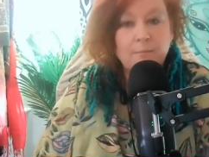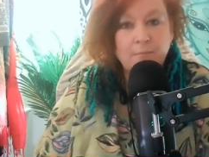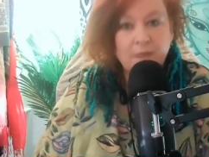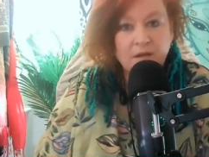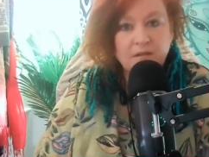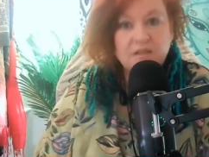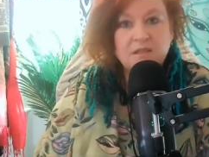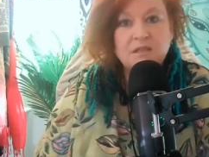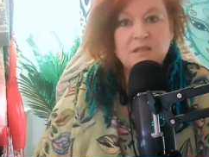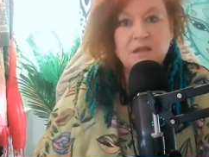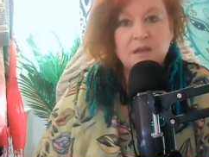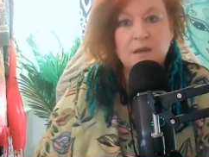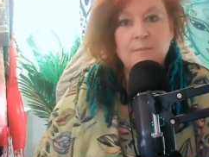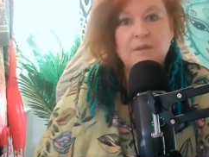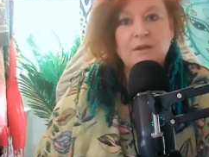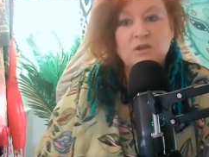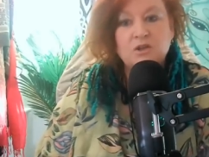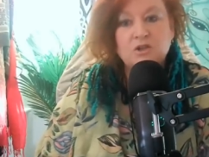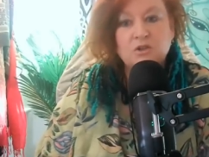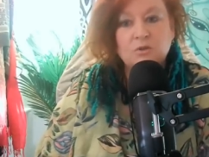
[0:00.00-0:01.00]

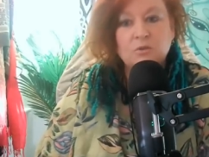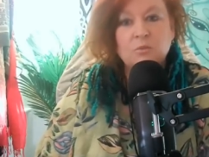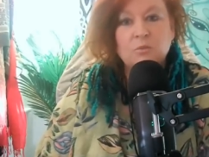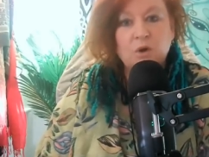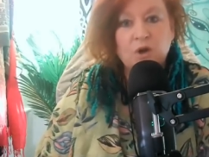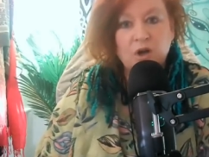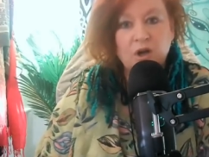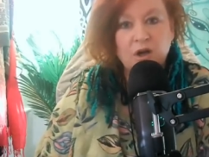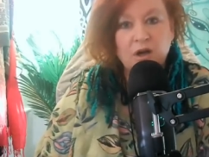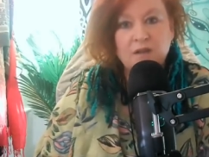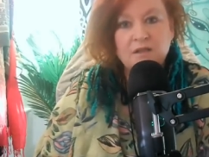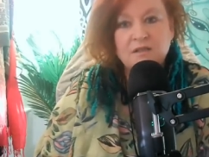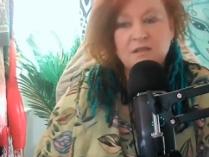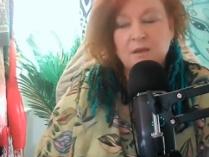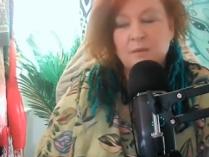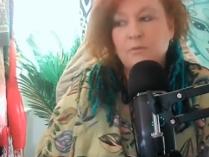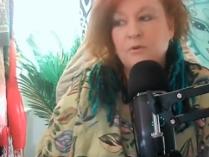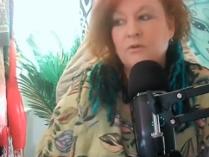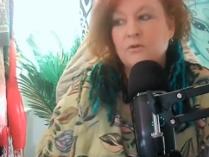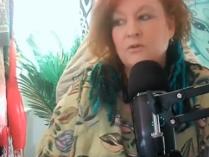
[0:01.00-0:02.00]
multidimensional work,
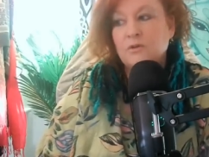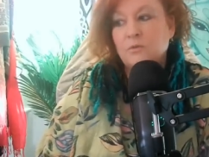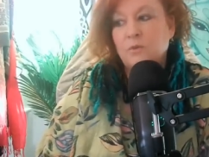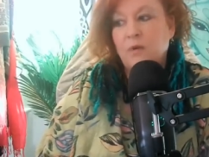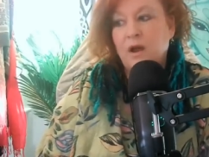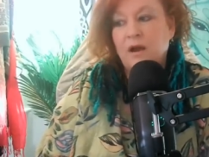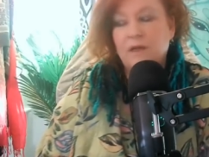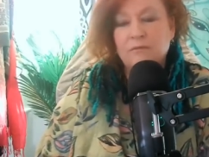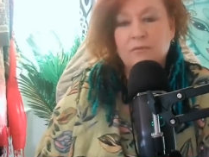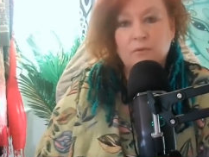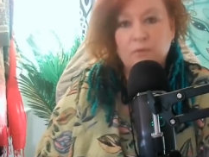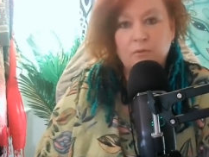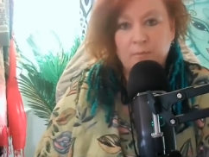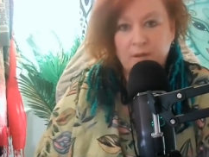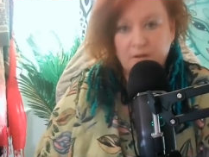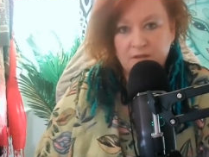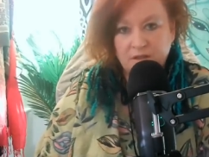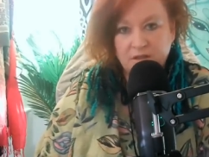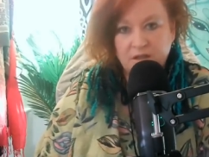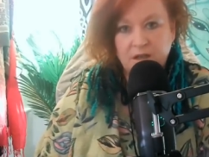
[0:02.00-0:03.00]
someone who's aware of all the
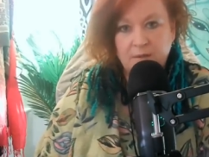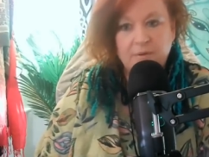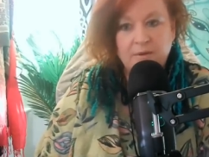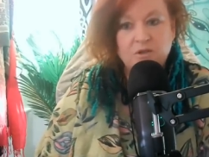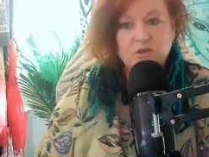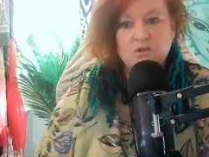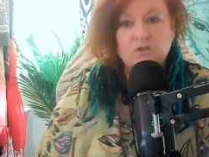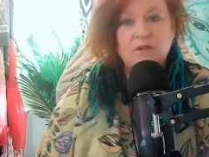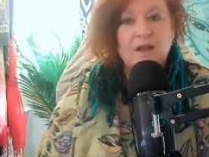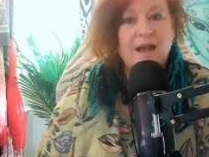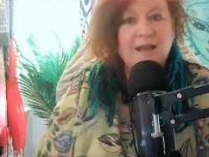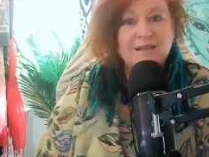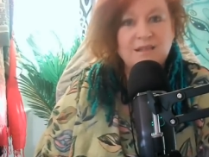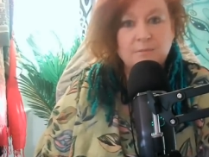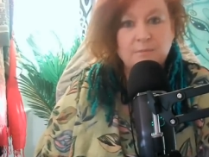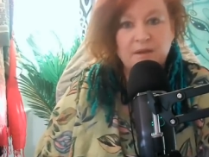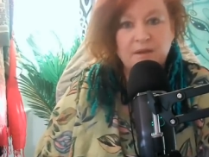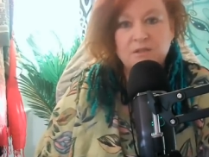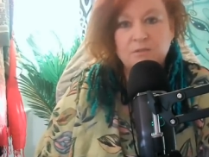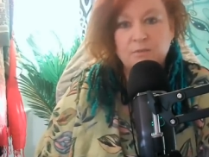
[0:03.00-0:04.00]
multidimensional
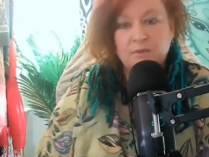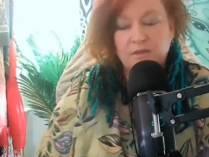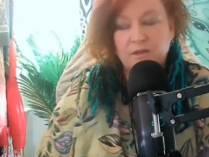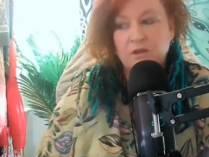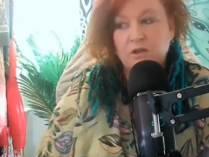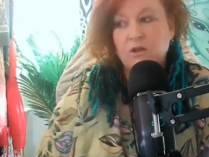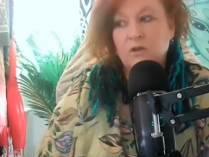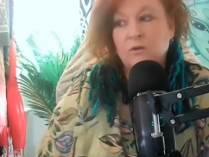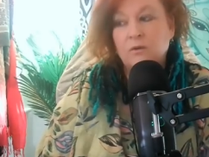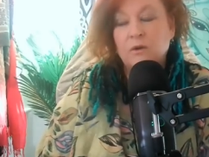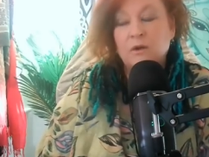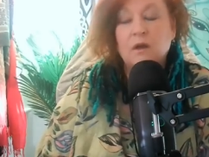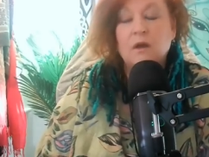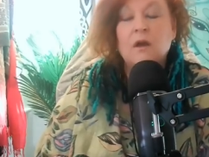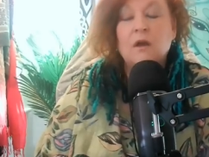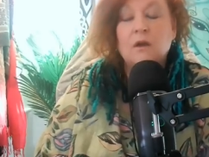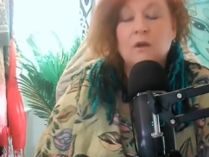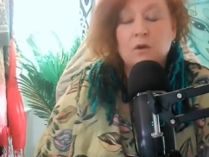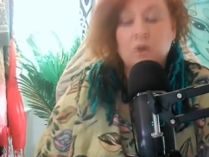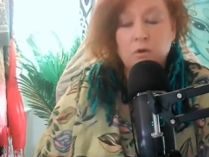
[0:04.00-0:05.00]
aspects within you.
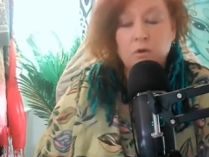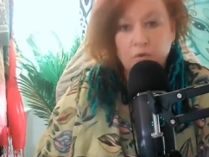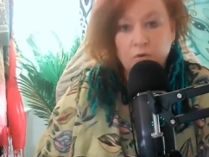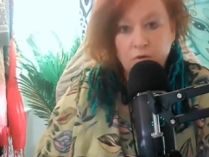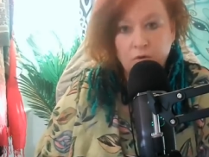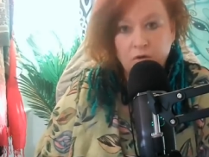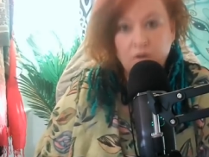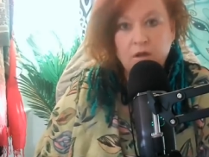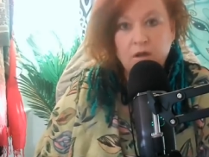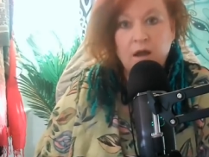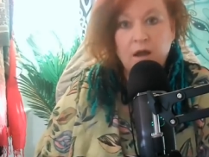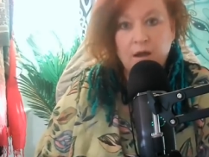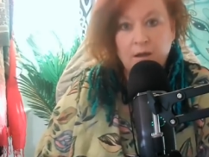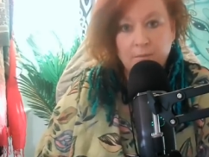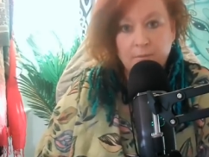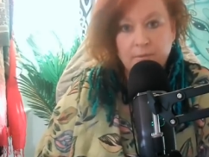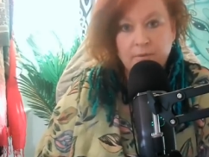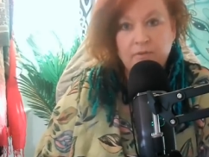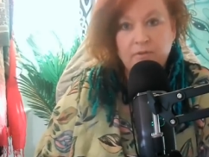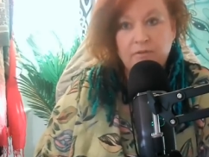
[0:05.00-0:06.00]
Call
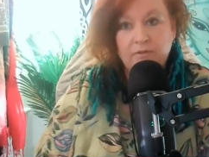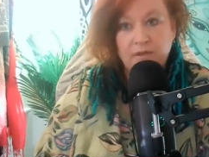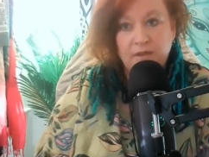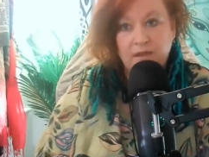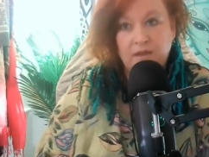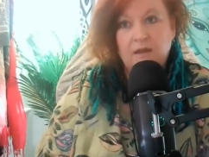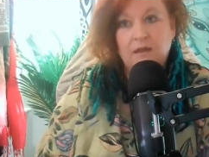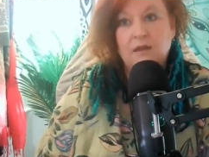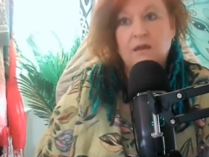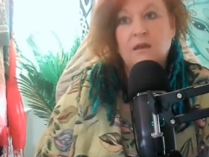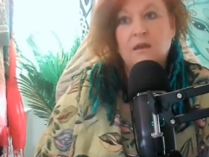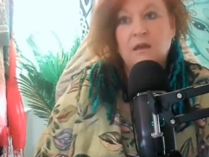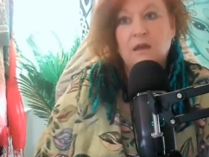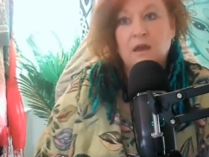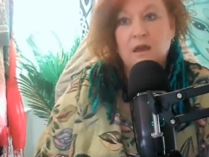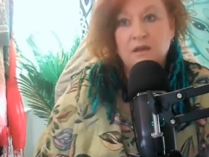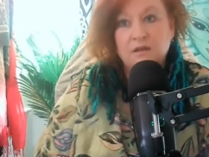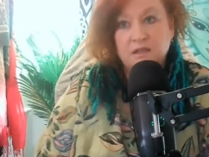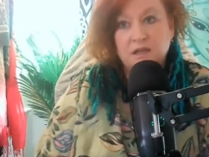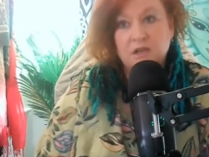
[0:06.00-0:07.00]
up the
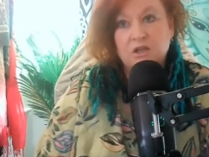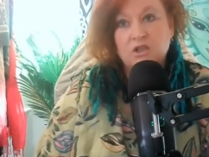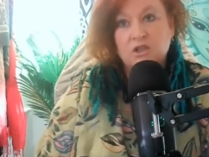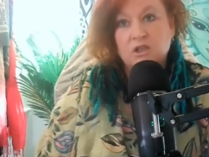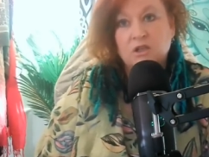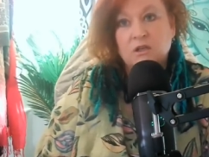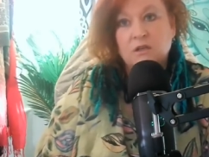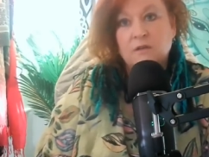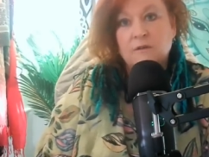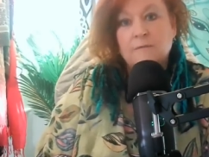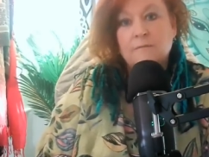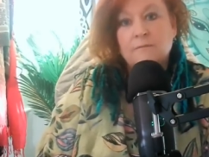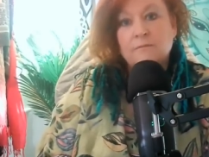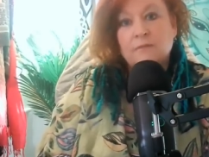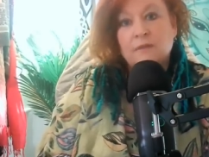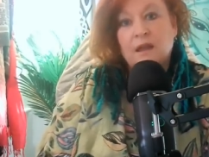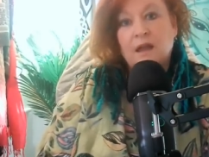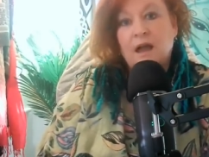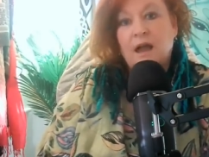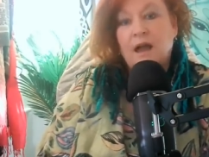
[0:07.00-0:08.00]
addiction
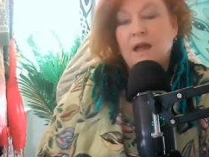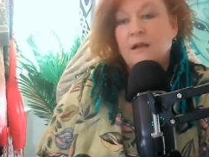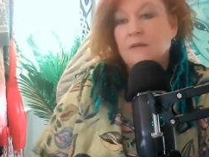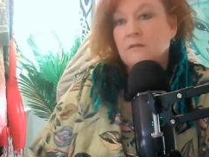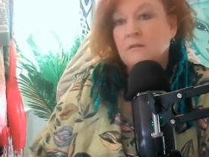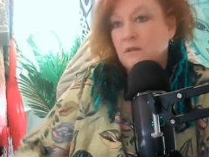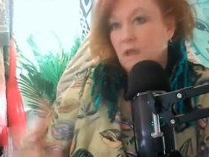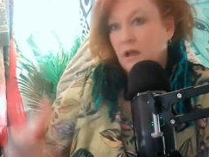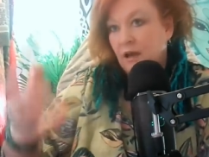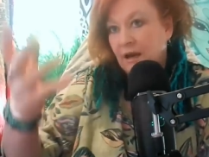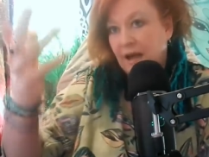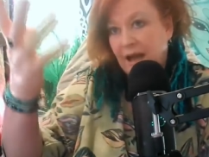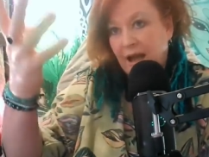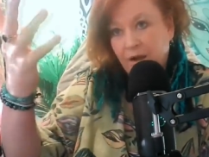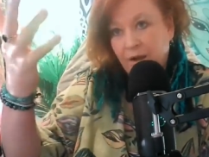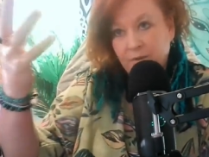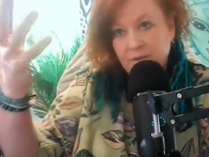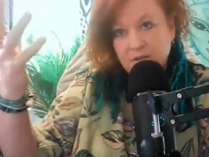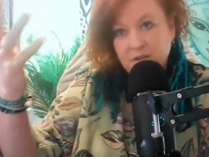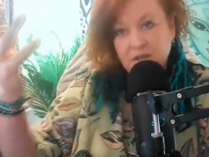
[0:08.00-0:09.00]
and
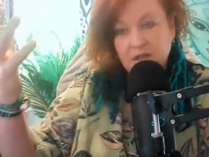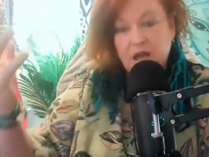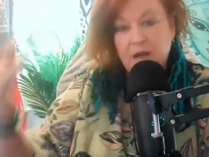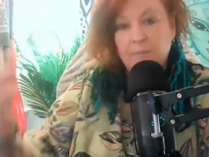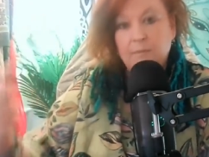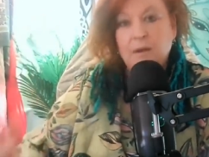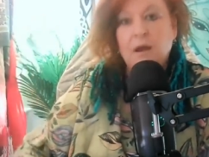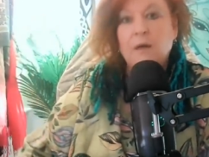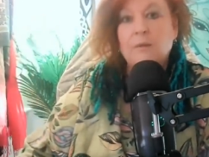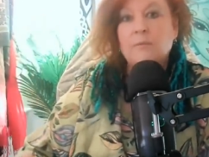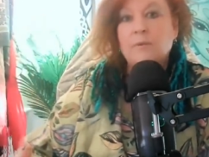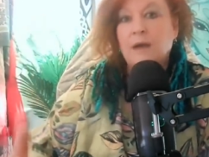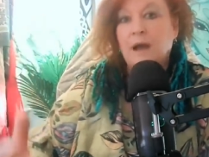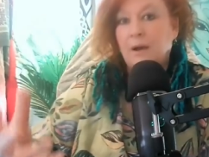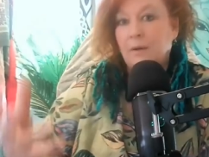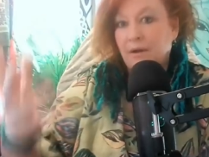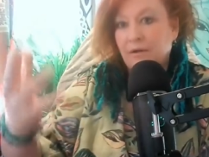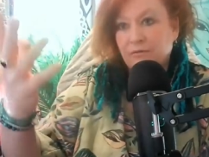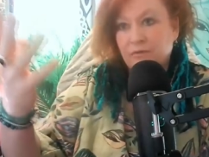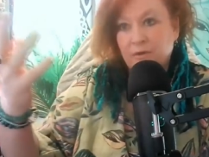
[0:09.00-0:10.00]
allow it to come up
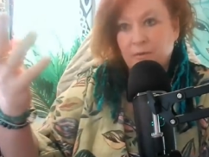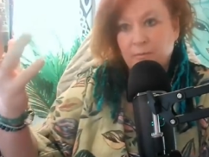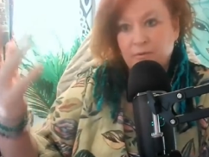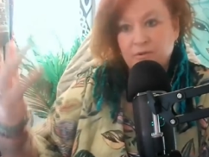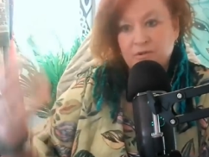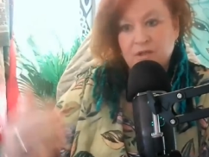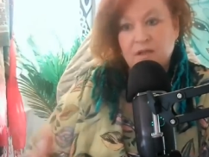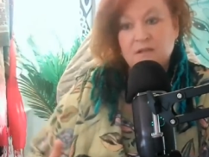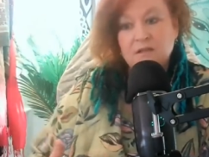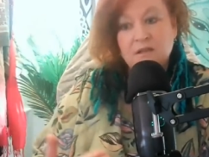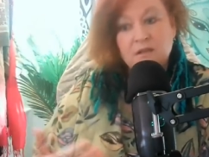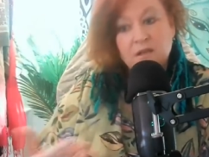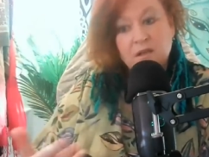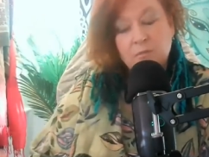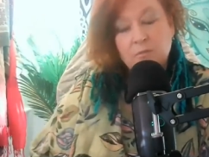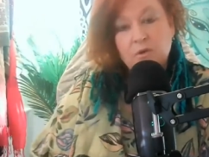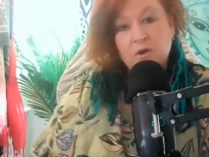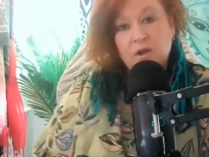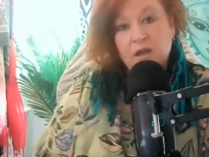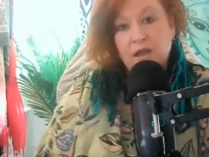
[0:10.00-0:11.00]
however it presents, and
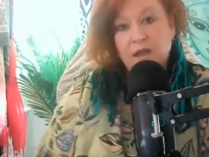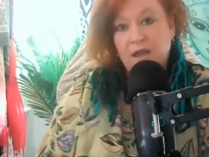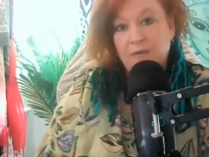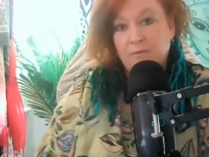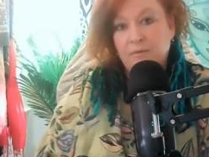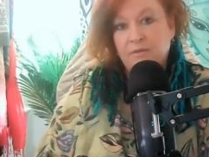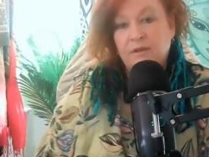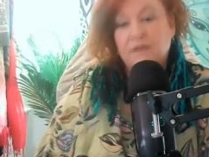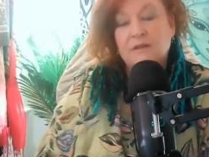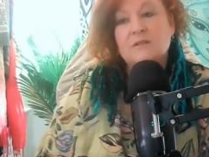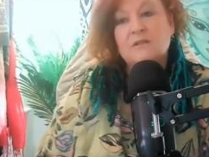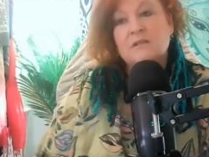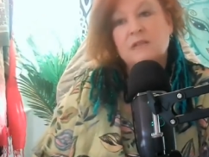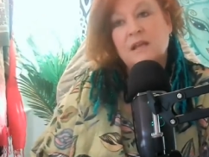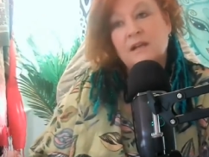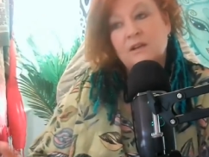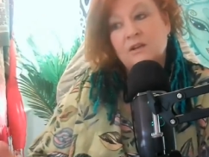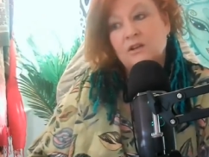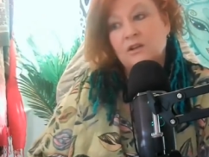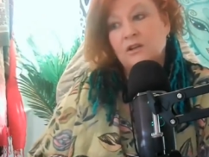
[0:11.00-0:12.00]
communicate with it and
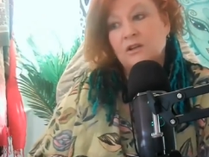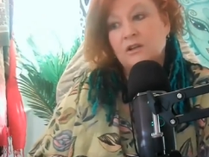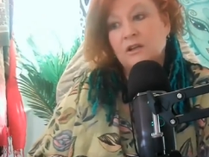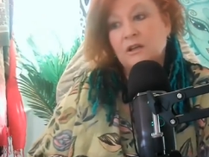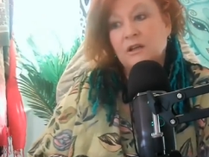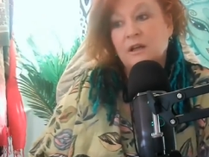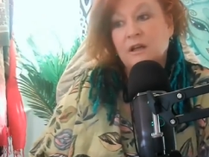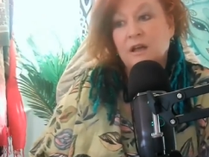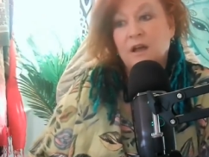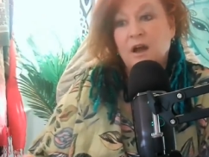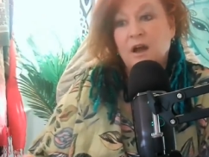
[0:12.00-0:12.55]
say, look,